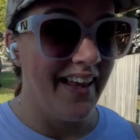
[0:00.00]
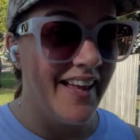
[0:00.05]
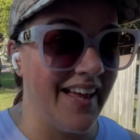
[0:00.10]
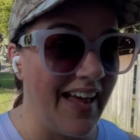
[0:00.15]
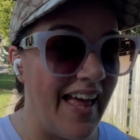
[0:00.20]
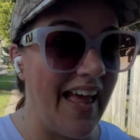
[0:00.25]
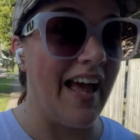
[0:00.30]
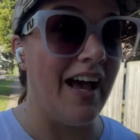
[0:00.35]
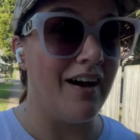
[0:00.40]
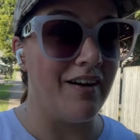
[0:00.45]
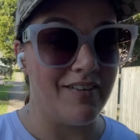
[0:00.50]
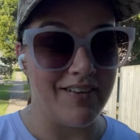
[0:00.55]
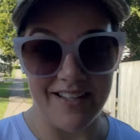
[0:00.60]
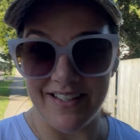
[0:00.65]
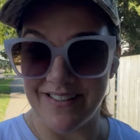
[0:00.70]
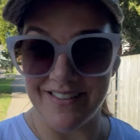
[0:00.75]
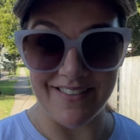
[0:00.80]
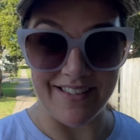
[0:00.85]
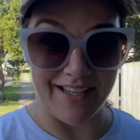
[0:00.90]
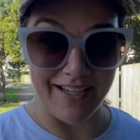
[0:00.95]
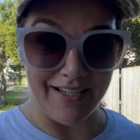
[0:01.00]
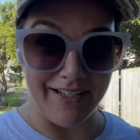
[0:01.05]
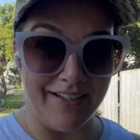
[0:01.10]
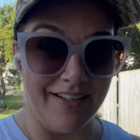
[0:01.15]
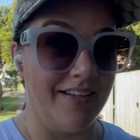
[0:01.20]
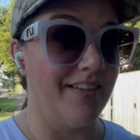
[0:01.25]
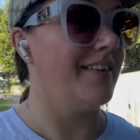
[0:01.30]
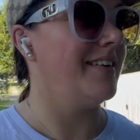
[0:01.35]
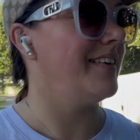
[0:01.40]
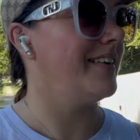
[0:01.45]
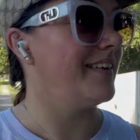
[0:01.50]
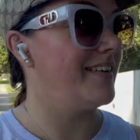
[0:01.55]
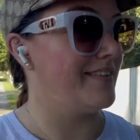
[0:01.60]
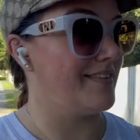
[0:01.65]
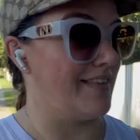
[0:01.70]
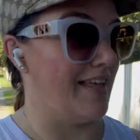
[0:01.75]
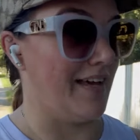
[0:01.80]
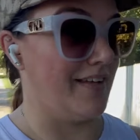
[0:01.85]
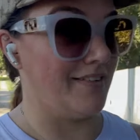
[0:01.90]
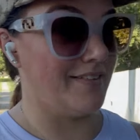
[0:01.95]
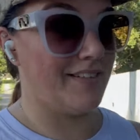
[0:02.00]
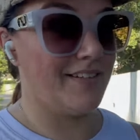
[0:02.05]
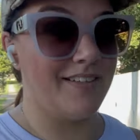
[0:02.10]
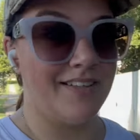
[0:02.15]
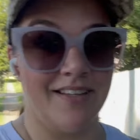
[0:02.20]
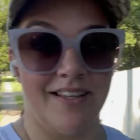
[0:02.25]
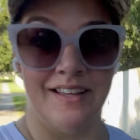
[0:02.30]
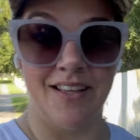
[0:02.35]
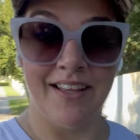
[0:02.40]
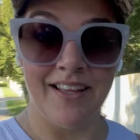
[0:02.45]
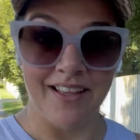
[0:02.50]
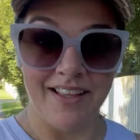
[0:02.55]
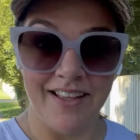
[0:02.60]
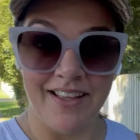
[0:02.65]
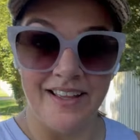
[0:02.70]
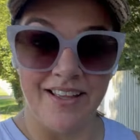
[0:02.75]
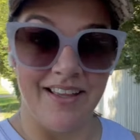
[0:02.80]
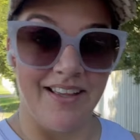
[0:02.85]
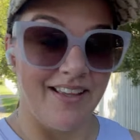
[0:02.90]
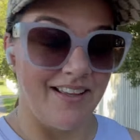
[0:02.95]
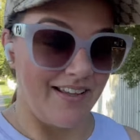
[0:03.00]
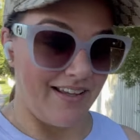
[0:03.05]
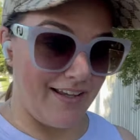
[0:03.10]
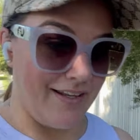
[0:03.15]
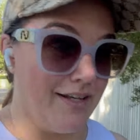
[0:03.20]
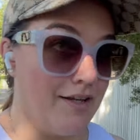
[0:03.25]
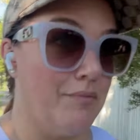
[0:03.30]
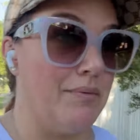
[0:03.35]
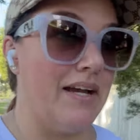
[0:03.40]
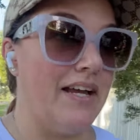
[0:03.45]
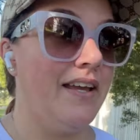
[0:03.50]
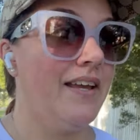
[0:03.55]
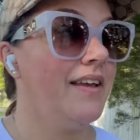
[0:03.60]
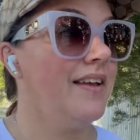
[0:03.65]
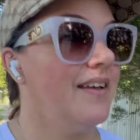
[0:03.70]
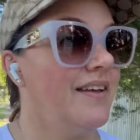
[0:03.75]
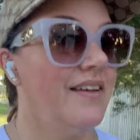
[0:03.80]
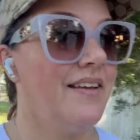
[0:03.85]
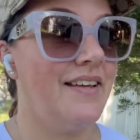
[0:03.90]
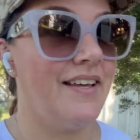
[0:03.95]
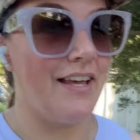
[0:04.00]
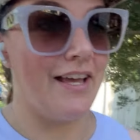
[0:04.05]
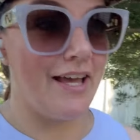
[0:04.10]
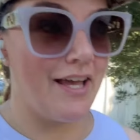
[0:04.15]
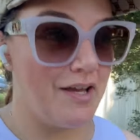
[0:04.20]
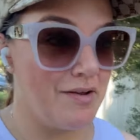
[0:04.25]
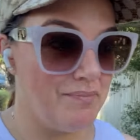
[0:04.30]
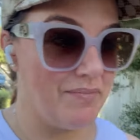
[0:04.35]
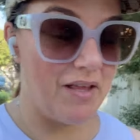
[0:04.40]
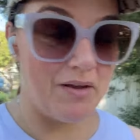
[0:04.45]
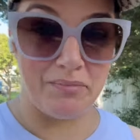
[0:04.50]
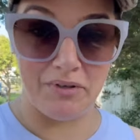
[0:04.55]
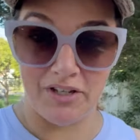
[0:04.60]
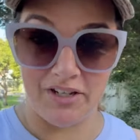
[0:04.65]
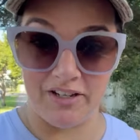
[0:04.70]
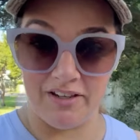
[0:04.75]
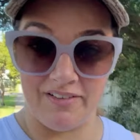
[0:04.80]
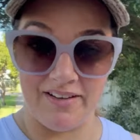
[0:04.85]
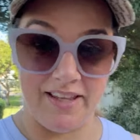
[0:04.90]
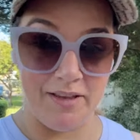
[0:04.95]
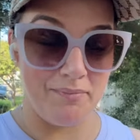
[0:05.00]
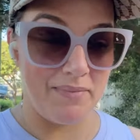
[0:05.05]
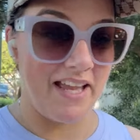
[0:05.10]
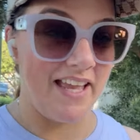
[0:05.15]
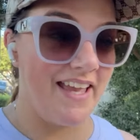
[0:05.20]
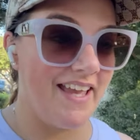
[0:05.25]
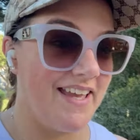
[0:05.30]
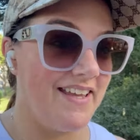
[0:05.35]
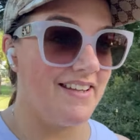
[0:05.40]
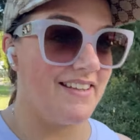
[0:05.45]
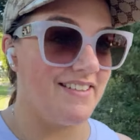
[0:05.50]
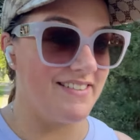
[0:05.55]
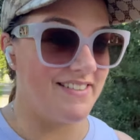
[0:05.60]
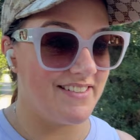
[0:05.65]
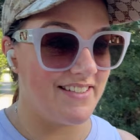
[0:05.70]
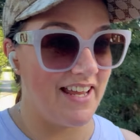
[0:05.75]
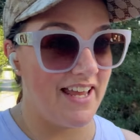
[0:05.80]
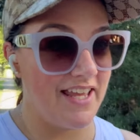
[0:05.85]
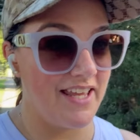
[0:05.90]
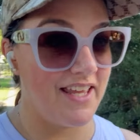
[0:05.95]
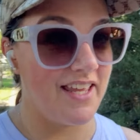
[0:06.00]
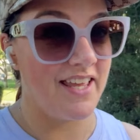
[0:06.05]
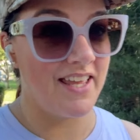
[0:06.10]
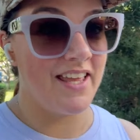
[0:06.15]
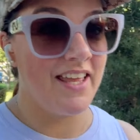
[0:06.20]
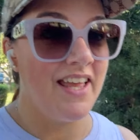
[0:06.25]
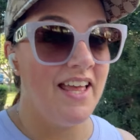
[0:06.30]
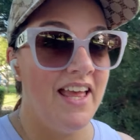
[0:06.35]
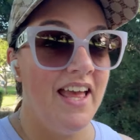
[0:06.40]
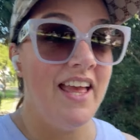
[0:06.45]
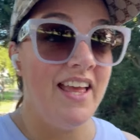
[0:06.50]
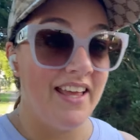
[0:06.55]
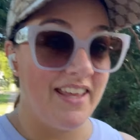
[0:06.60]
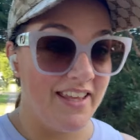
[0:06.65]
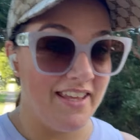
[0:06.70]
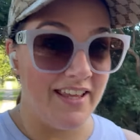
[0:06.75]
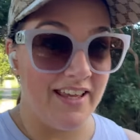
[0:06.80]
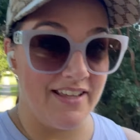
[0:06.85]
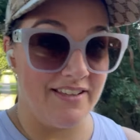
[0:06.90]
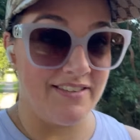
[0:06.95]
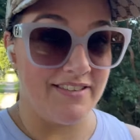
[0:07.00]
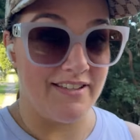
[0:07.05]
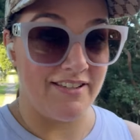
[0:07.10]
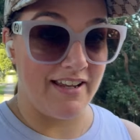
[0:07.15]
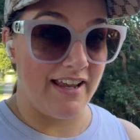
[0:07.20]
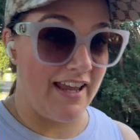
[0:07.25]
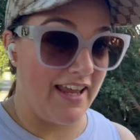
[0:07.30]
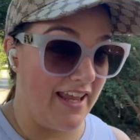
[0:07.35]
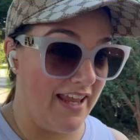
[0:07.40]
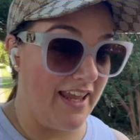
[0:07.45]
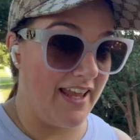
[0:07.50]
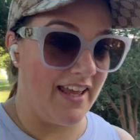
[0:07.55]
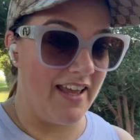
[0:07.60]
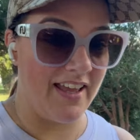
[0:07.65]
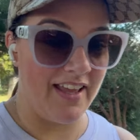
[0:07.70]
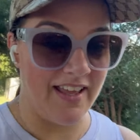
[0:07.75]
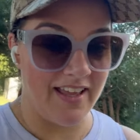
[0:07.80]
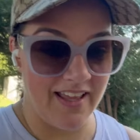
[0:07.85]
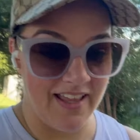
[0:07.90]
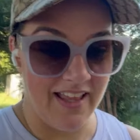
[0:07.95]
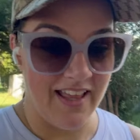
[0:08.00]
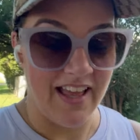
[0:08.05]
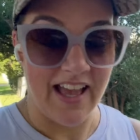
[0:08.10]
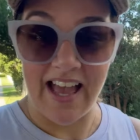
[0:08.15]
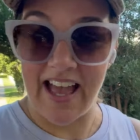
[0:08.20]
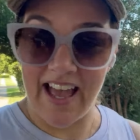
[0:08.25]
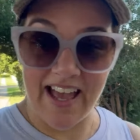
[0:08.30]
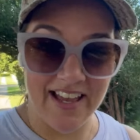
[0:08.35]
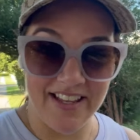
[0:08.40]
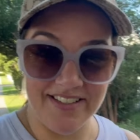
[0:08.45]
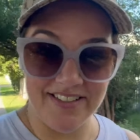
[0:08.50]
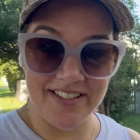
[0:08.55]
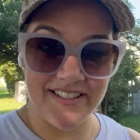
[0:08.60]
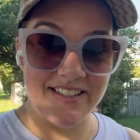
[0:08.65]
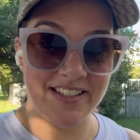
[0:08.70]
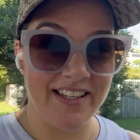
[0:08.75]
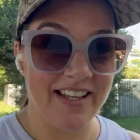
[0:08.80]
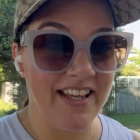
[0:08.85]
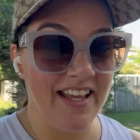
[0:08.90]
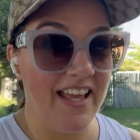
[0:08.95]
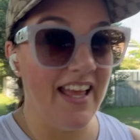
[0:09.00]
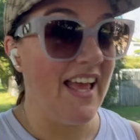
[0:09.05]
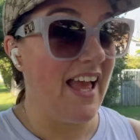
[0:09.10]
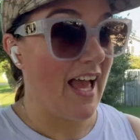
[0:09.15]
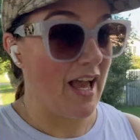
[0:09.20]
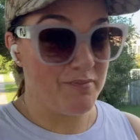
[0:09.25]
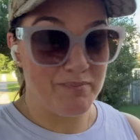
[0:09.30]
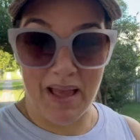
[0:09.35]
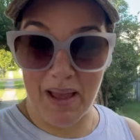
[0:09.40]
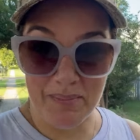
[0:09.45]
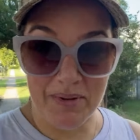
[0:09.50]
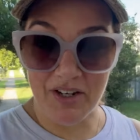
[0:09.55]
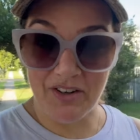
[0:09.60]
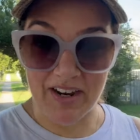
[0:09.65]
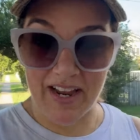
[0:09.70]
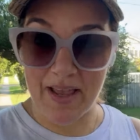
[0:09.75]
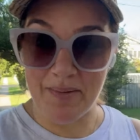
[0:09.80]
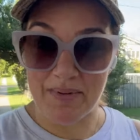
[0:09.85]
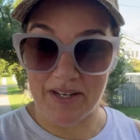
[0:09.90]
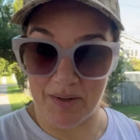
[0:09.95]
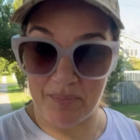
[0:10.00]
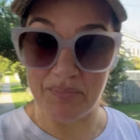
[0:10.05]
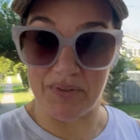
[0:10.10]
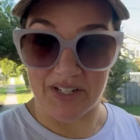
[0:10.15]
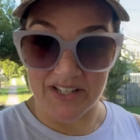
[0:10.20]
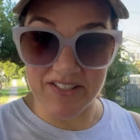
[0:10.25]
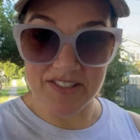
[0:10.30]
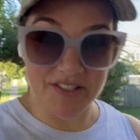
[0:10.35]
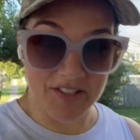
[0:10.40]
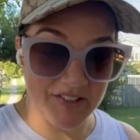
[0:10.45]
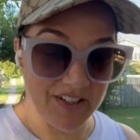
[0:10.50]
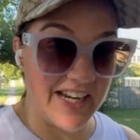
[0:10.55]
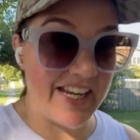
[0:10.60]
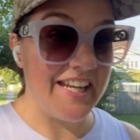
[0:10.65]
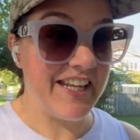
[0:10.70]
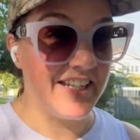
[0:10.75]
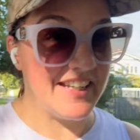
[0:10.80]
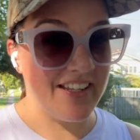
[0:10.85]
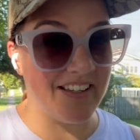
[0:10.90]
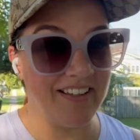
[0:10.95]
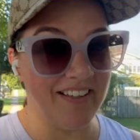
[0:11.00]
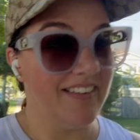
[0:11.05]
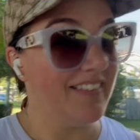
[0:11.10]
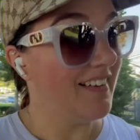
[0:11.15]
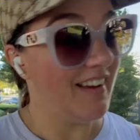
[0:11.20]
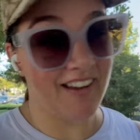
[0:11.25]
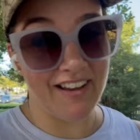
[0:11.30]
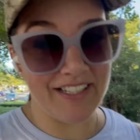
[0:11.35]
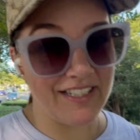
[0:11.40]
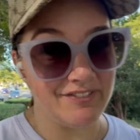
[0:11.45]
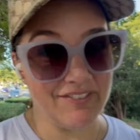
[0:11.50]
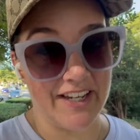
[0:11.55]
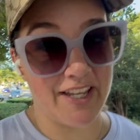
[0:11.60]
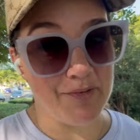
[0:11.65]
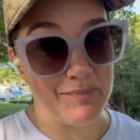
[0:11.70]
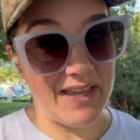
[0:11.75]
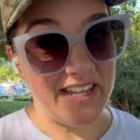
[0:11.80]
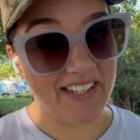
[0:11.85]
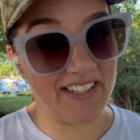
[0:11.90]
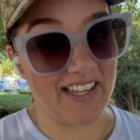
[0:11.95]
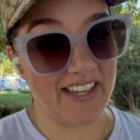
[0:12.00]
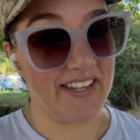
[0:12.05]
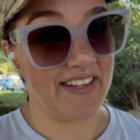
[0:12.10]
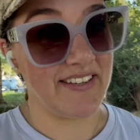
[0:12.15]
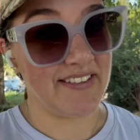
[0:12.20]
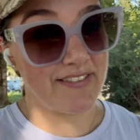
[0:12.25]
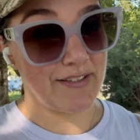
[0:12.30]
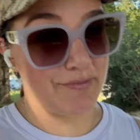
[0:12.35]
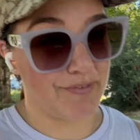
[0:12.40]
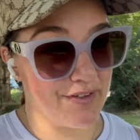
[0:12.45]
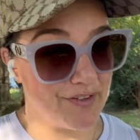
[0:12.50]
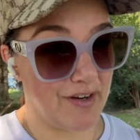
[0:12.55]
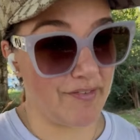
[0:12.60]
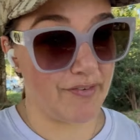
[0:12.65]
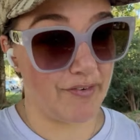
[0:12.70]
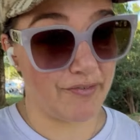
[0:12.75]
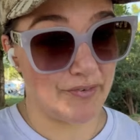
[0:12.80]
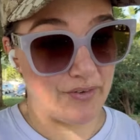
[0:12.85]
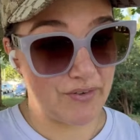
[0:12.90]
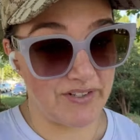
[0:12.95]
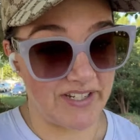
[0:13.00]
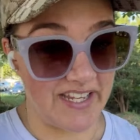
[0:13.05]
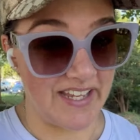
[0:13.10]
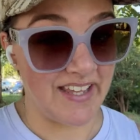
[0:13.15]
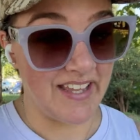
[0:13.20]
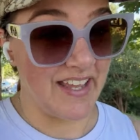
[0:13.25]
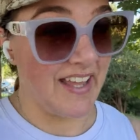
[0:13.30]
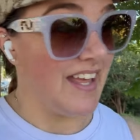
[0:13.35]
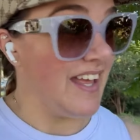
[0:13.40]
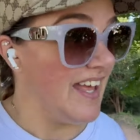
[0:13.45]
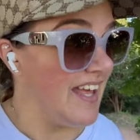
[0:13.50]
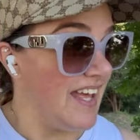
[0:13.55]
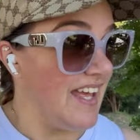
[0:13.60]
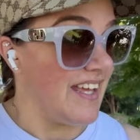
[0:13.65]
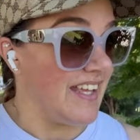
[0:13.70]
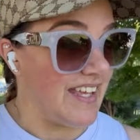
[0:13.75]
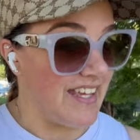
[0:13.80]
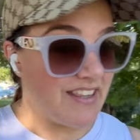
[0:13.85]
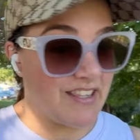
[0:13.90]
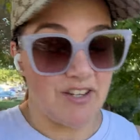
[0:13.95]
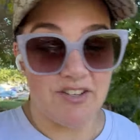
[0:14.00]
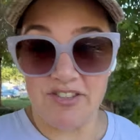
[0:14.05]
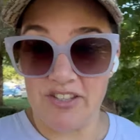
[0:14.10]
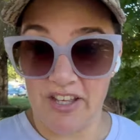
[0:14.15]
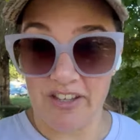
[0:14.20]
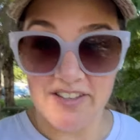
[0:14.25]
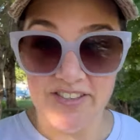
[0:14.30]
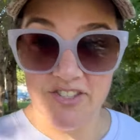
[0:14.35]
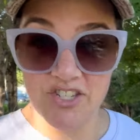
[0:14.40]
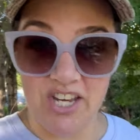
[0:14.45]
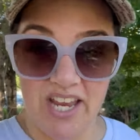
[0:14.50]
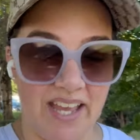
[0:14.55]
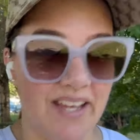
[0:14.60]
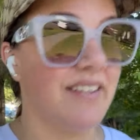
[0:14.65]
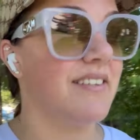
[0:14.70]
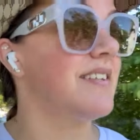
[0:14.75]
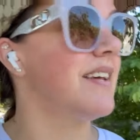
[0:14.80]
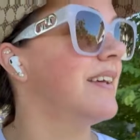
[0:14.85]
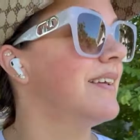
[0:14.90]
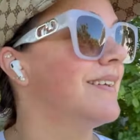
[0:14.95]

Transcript: How insane is that? Anyway, I'm going to go and get my hair done today. Yesterday I had a mammogram and a breast screen. Highly recommend, ladies, if you're over 40, get those girls checked.